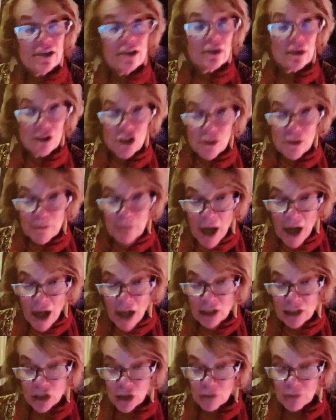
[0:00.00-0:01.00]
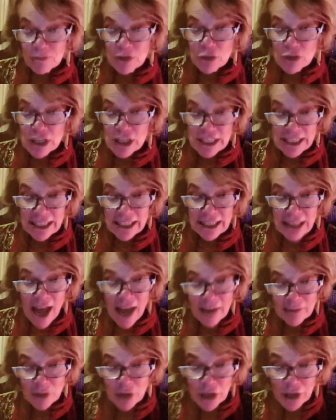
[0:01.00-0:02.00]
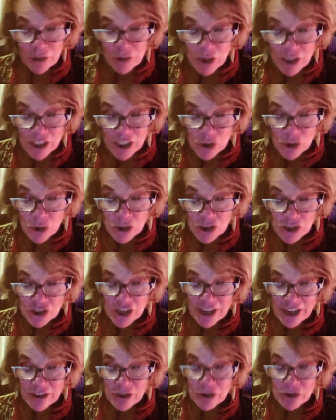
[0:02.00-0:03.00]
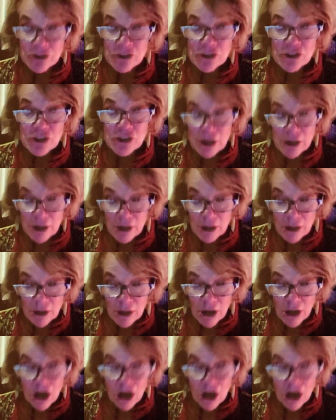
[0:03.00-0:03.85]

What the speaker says: Nepal Community Library Resource Centers are